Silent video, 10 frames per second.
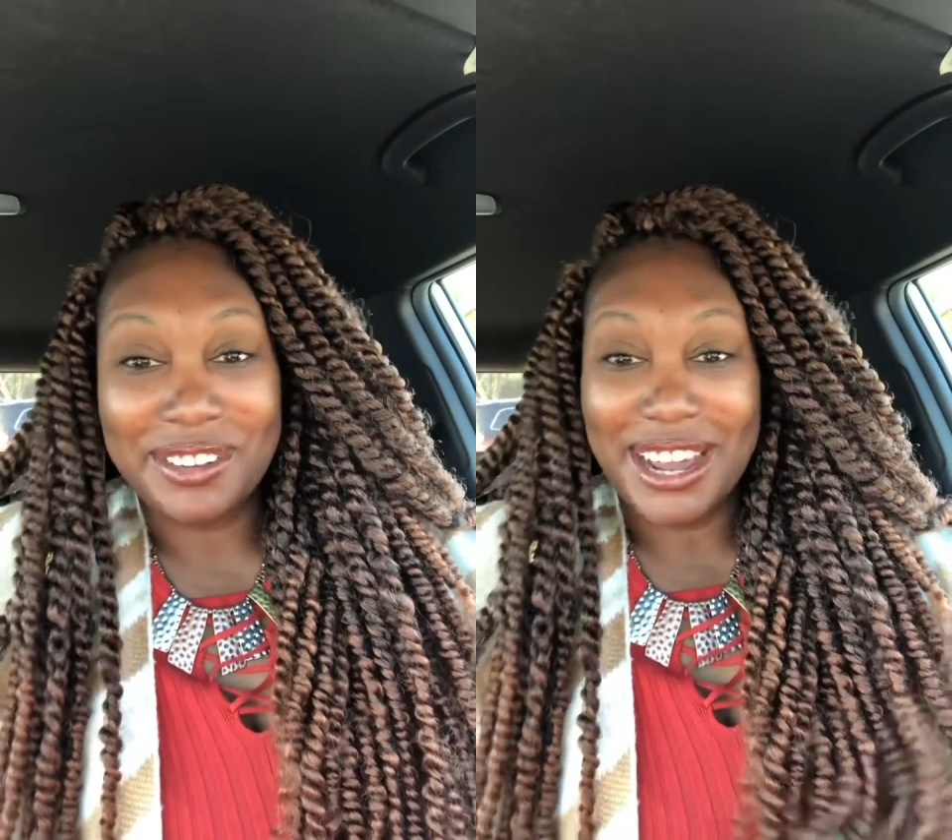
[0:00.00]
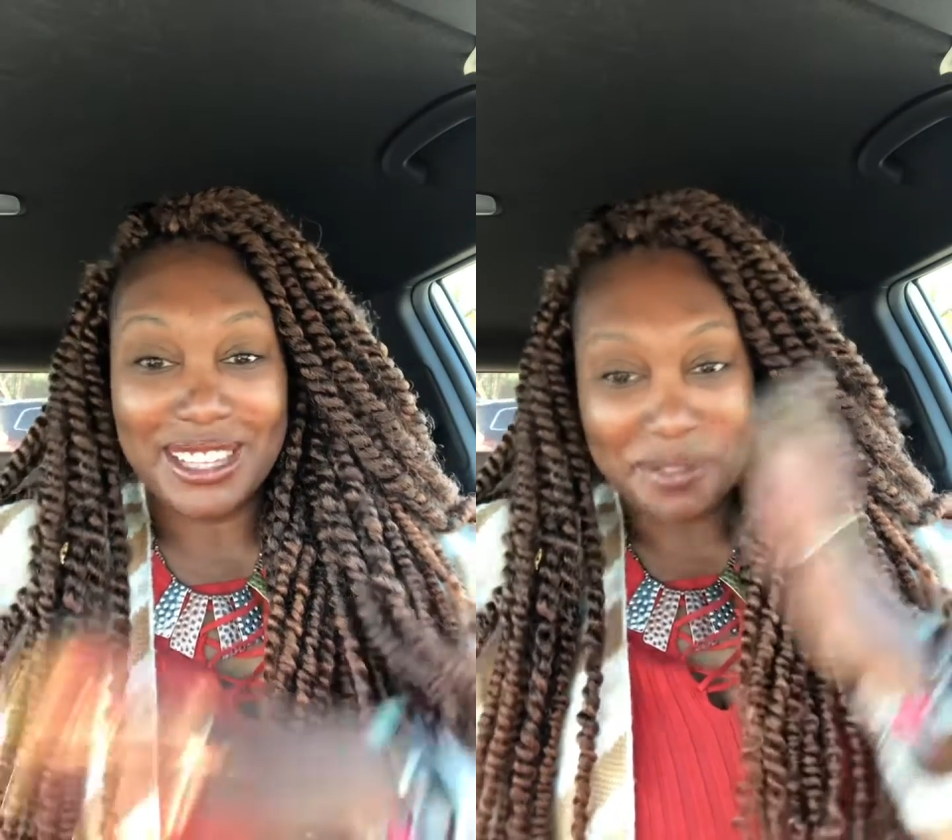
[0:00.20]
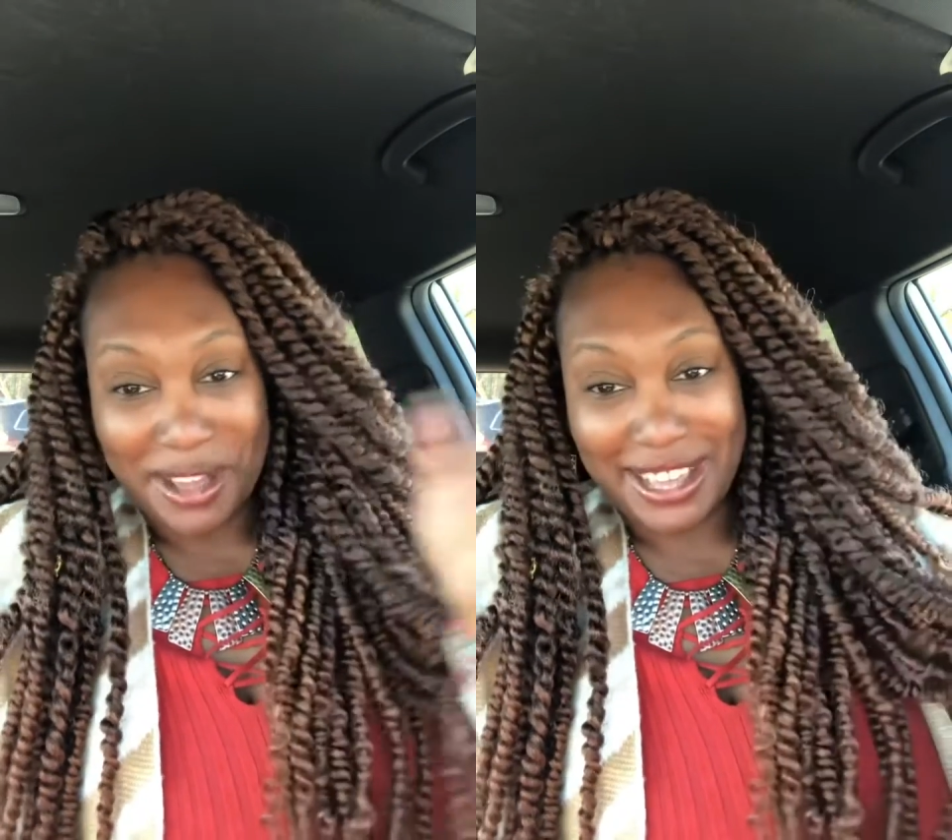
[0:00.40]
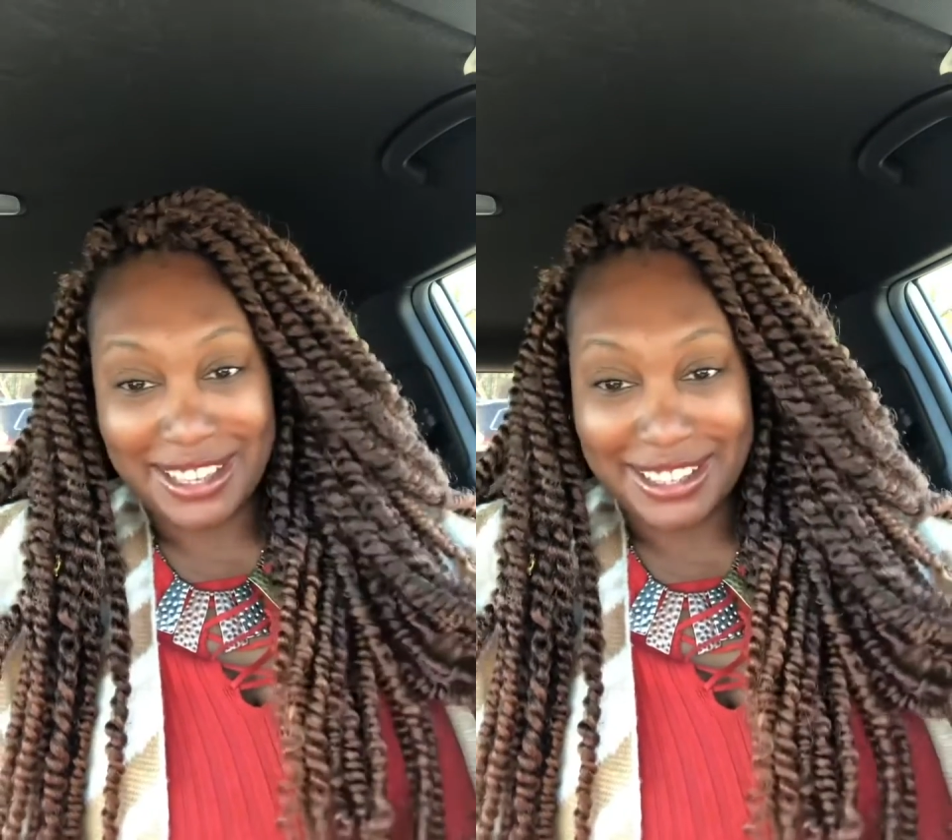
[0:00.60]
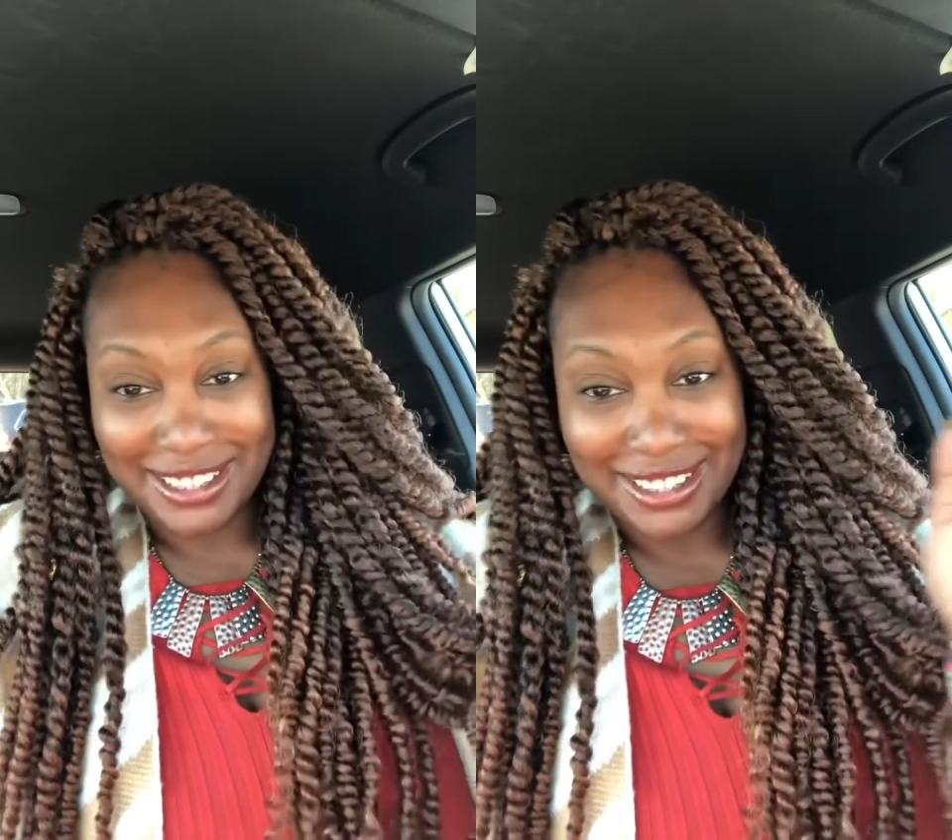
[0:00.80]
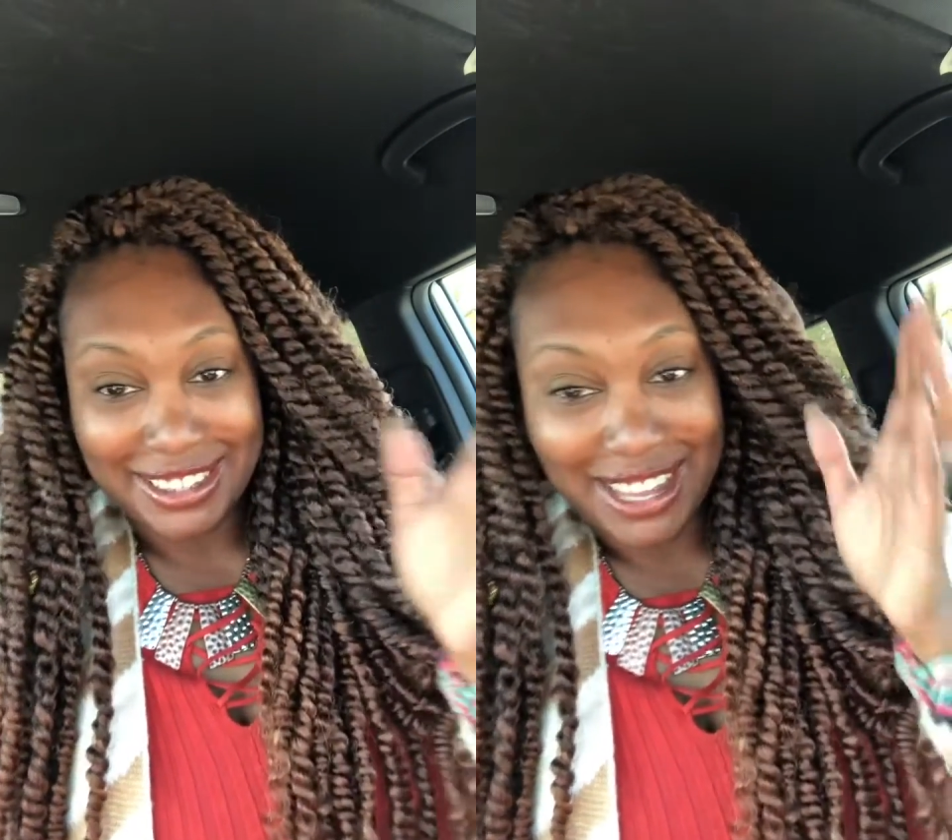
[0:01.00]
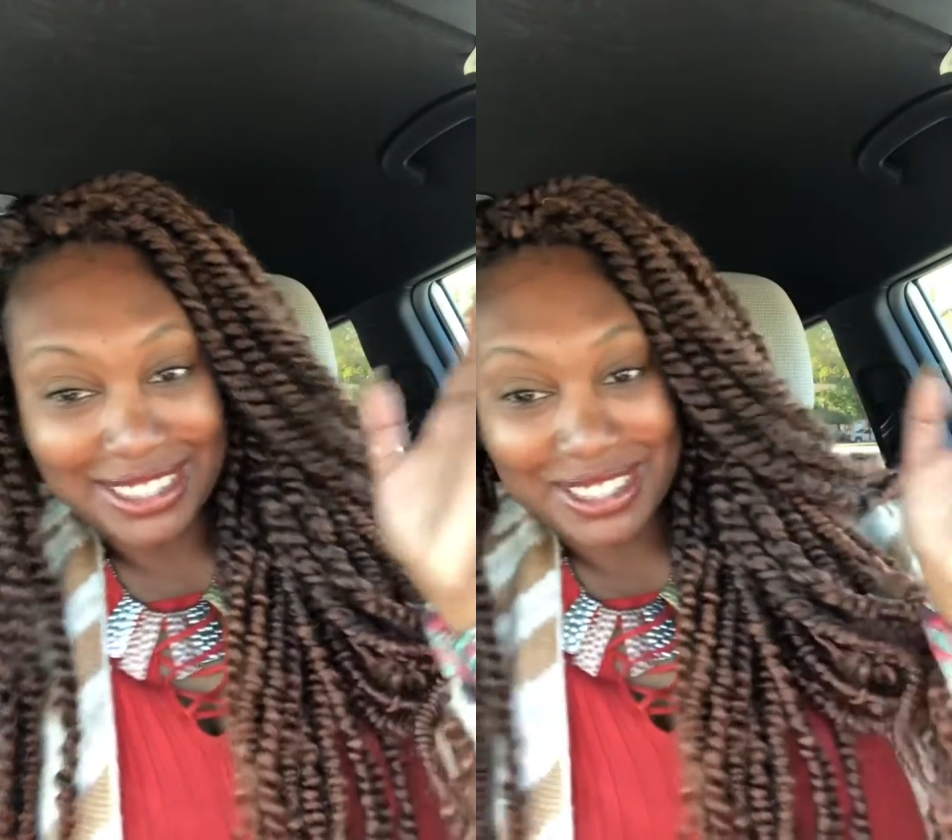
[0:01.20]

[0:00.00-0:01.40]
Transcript: Well, that's the